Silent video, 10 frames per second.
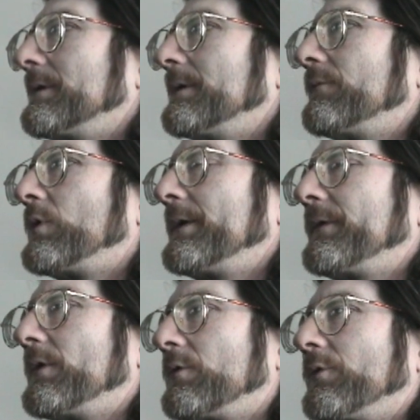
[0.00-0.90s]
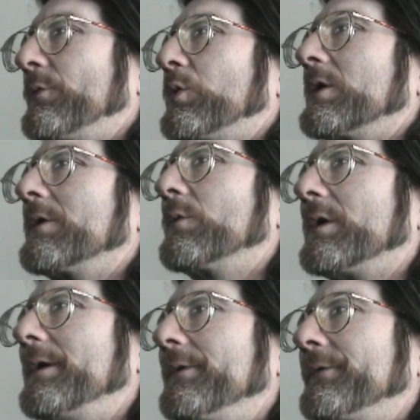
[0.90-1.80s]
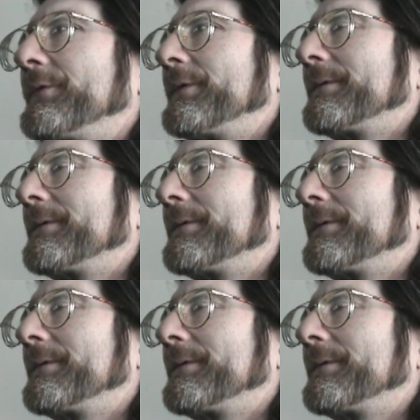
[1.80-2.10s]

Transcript: of what the old word was,